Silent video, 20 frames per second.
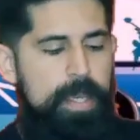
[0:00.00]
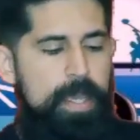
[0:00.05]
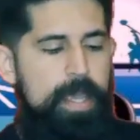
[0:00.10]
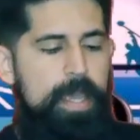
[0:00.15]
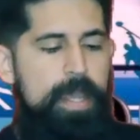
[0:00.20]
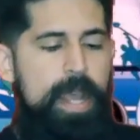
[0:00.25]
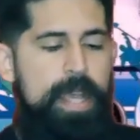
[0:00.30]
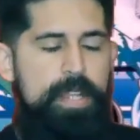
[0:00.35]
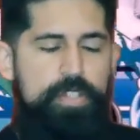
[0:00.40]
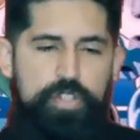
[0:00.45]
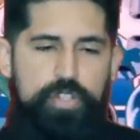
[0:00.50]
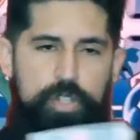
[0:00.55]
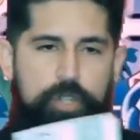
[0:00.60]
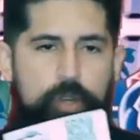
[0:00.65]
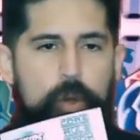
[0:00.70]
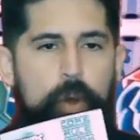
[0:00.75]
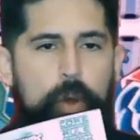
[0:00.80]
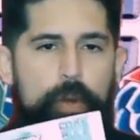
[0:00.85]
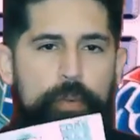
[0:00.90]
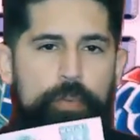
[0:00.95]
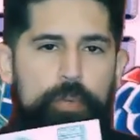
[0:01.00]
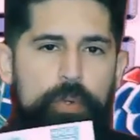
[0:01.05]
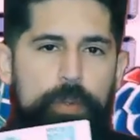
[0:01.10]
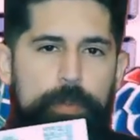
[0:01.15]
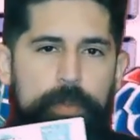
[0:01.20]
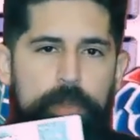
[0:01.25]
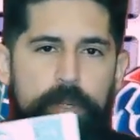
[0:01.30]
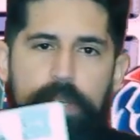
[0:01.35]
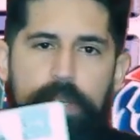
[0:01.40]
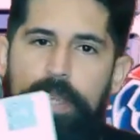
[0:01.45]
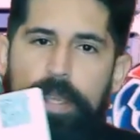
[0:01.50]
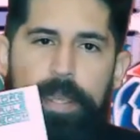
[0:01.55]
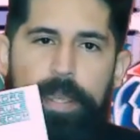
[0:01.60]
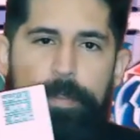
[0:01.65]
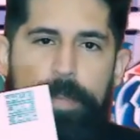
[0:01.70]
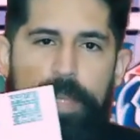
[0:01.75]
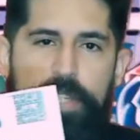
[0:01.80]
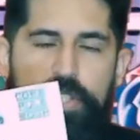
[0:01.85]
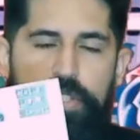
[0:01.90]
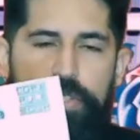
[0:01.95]
It has your core rule book, like I
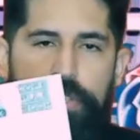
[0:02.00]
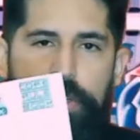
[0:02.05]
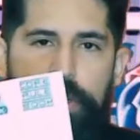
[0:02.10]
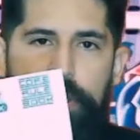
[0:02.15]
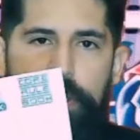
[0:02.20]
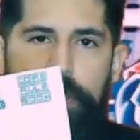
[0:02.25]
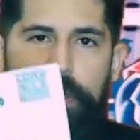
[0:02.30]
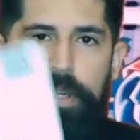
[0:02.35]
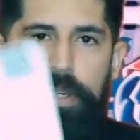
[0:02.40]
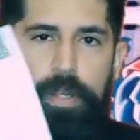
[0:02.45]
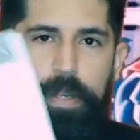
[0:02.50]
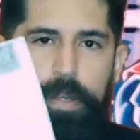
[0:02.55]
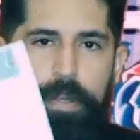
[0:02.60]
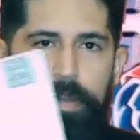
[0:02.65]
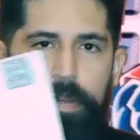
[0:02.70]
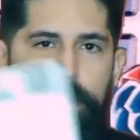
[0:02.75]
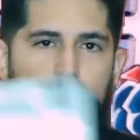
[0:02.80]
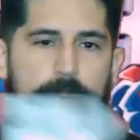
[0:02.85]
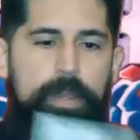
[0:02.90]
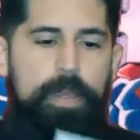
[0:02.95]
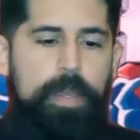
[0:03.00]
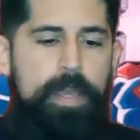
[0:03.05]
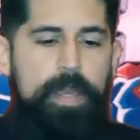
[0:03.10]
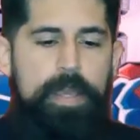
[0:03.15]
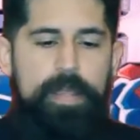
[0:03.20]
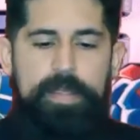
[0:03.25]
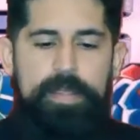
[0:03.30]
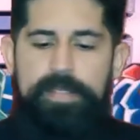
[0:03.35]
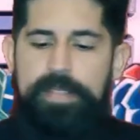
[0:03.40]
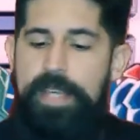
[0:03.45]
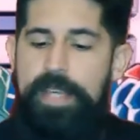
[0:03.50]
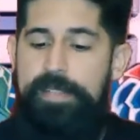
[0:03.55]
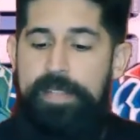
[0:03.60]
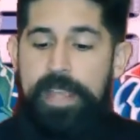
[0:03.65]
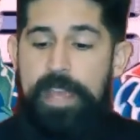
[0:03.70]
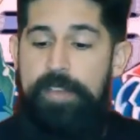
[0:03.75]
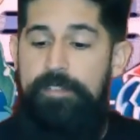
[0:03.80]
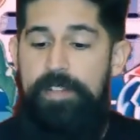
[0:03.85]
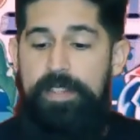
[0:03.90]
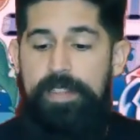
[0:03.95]
mentioned earlier. This has
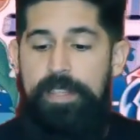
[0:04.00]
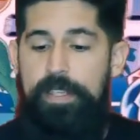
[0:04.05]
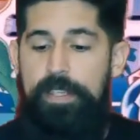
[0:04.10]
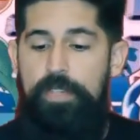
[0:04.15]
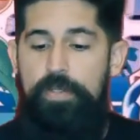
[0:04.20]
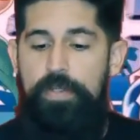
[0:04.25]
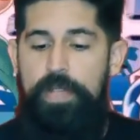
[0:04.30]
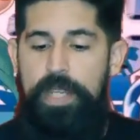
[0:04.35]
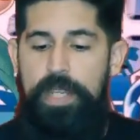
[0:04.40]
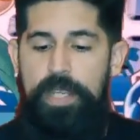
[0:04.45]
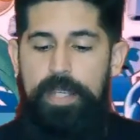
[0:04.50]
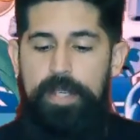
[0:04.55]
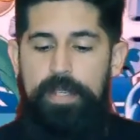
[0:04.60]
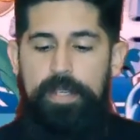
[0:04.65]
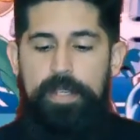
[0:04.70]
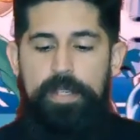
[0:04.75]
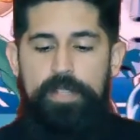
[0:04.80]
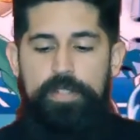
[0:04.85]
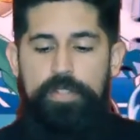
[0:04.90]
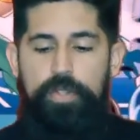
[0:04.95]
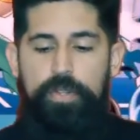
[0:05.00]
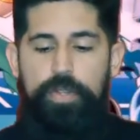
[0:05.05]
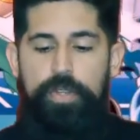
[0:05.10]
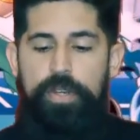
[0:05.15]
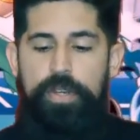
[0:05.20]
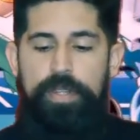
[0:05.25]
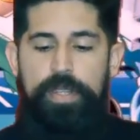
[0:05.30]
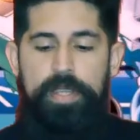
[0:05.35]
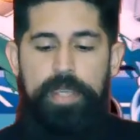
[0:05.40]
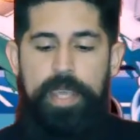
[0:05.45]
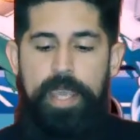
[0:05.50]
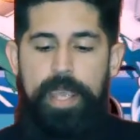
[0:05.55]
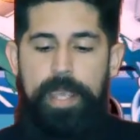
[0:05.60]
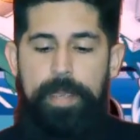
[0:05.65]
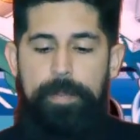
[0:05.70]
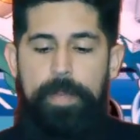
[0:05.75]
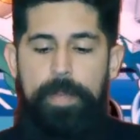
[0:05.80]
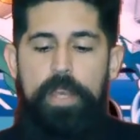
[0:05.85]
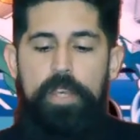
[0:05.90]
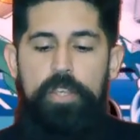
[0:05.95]
everything you need to learn the
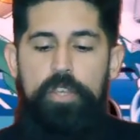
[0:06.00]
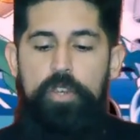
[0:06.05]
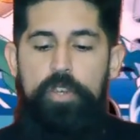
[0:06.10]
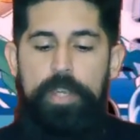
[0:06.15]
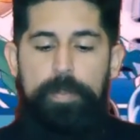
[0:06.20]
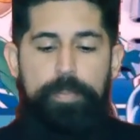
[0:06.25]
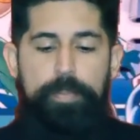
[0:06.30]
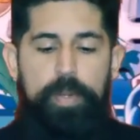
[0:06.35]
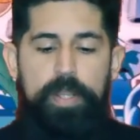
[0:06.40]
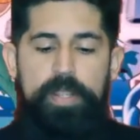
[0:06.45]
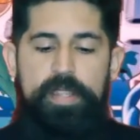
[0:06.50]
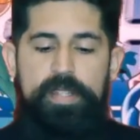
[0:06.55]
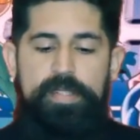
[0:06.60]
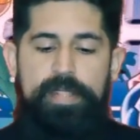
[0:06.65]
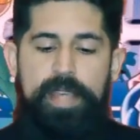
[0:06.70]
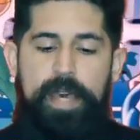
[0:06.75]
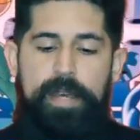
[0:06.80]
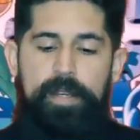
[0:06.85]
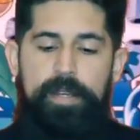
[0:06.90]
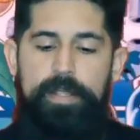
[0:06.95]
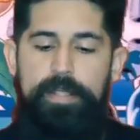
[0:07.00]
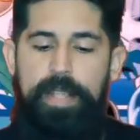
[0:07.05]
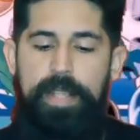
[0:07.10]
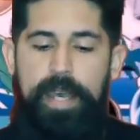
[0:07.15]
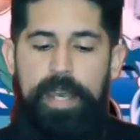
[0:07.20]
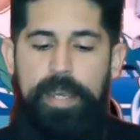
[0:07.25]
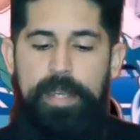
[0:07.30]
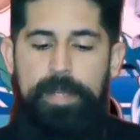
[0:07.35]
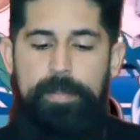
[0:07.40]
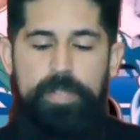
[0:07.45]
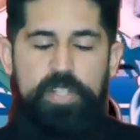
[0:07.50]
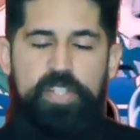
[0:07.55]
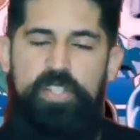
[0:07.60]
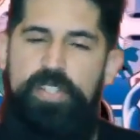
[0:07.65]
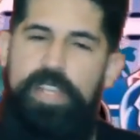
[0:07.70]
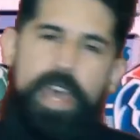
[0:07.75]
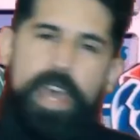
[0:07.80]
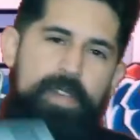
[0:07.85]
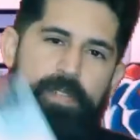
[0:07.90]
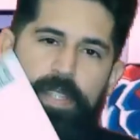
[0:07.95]
game. You can print this out online, but
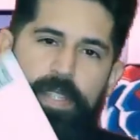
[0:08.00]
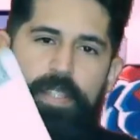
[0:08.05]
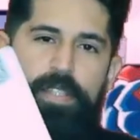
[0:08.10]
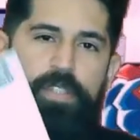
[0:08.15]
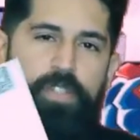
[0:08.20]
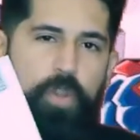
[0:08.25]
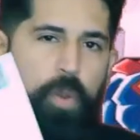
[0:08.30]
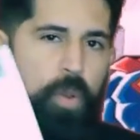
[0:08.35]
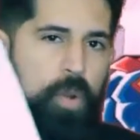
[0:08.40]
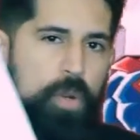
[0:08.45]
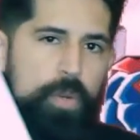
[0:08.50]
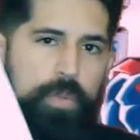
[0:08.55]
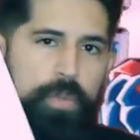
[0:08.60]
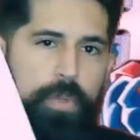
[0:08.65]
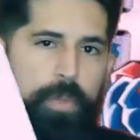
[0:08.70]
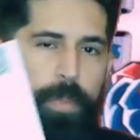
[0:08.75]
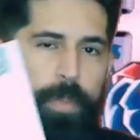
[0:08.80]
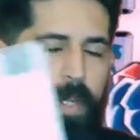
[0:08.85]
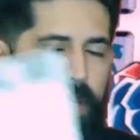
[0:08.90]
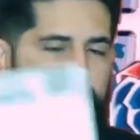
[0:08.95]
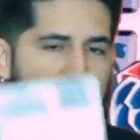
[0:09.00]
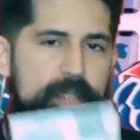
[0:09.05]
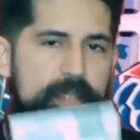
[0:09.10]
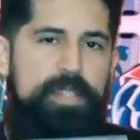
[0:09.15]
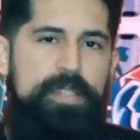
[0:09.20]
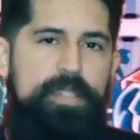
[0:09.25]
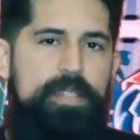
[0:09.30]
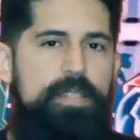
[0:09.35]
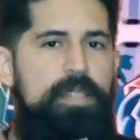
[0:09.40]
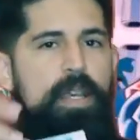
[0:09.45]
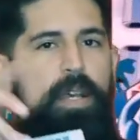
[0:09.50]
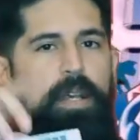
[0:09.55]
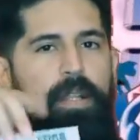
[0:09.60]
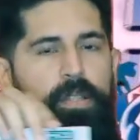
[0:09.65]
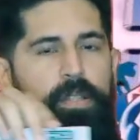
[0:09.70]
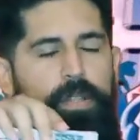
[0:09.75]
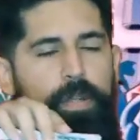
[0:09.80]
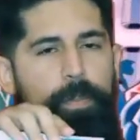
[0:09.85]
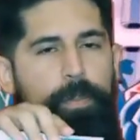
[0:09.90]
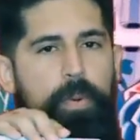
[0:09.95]
just having this core rule book in this
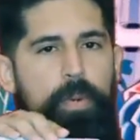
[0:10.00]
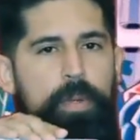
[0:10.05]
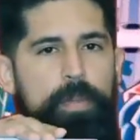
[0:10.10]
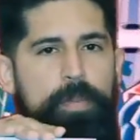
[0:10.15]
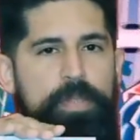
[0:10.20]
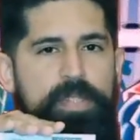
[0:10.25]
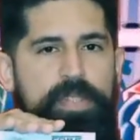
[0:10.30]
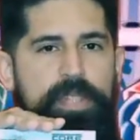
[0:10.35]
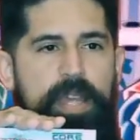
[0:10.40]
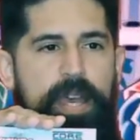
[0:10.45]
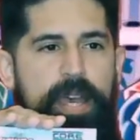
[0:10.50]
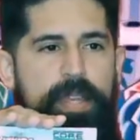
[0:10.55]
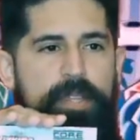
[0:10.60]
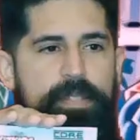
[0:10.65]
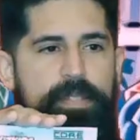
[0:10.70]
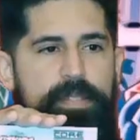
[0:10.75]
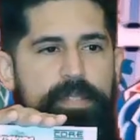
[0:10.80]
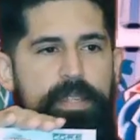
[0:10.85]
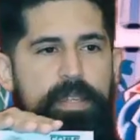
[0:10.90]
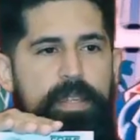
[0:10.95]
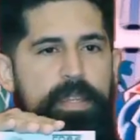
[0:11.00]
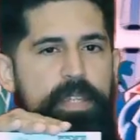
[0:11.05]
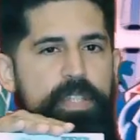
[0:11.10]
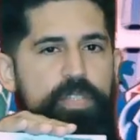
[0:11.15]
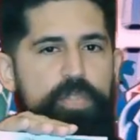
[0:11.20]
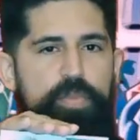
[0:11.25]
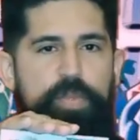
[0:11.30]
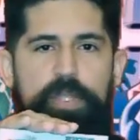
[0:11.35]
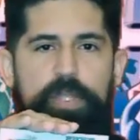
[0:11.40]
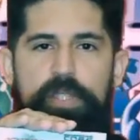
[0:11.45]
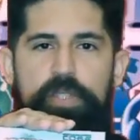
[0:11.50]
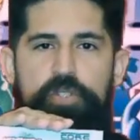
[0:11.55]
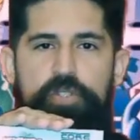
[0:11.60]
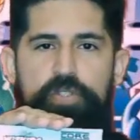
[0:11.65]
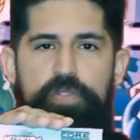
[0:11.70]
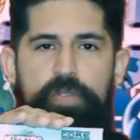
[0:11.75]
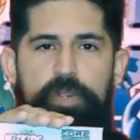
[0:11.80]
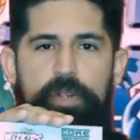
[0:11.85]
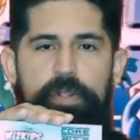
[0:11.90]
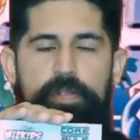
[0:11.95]
little portable size is really
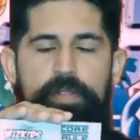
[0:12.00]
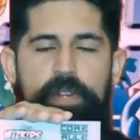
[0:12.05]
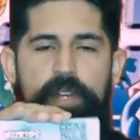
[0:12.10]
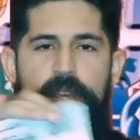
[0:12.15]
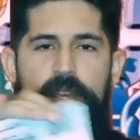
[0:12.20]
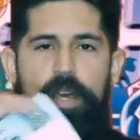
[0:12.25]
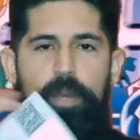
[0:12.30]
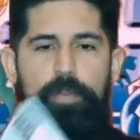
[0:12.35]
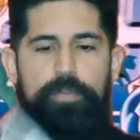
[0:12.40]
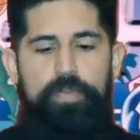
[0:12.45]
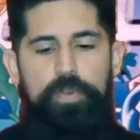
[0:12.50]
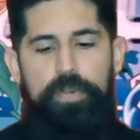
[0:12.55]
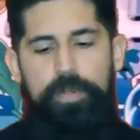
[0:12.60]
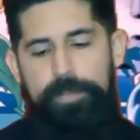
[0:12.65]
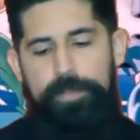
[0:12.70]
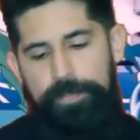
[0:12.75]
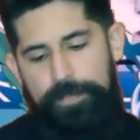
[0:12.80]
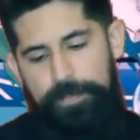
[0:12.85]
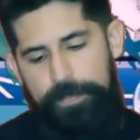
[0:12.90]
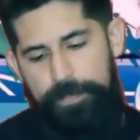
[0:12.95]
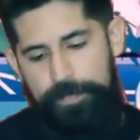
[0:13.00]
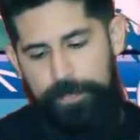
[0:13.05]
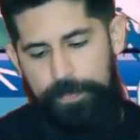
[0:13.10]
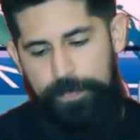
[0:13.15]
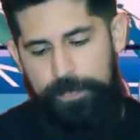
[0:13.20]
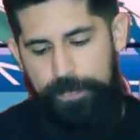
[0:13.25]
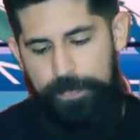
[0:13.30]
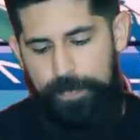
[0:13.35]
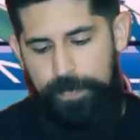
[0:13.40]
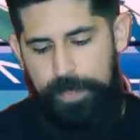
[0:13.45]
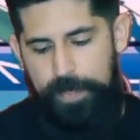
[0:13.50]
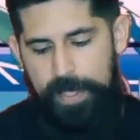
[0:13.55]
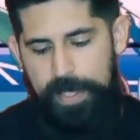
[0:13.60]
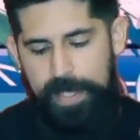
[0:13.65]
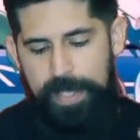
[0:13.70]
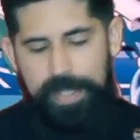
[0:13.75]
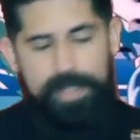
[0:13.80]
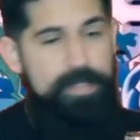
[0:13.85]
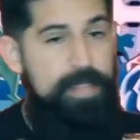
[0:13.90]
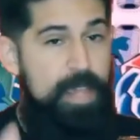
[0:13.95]
useful, very helpful.
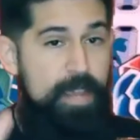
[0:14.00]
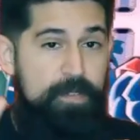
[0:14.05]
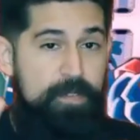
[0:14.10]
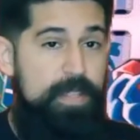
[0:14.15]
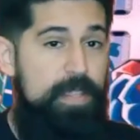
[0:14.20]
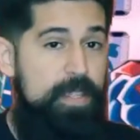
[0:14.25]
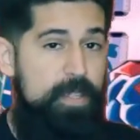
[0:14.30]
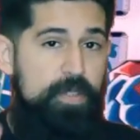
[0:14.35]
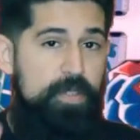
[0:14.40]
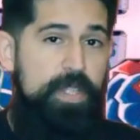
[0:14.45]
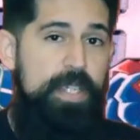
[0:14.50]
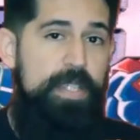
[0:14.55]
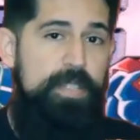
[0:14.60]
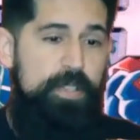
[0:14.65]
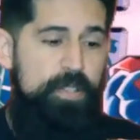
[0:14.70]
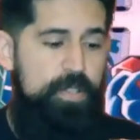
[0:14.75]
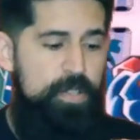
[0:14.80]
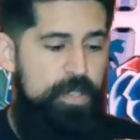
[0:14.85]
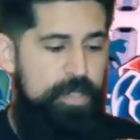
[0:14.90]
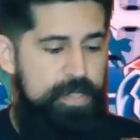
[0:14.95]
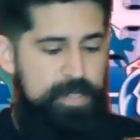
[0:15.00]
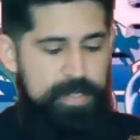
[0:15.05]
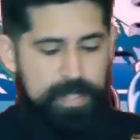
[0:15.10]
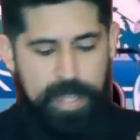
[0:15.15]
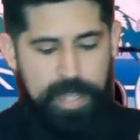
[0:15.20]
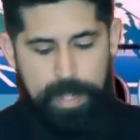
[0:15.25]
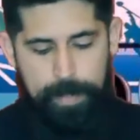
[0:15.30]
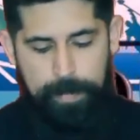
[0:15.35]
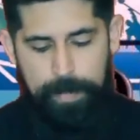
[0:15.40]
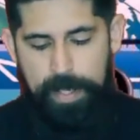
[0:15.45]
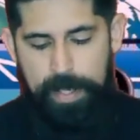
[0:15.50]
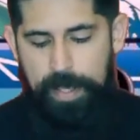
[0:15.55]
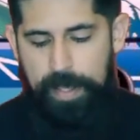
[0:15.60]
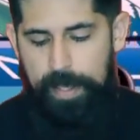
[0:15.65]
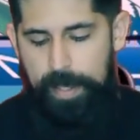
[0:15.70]
It has everything you need to learn this game.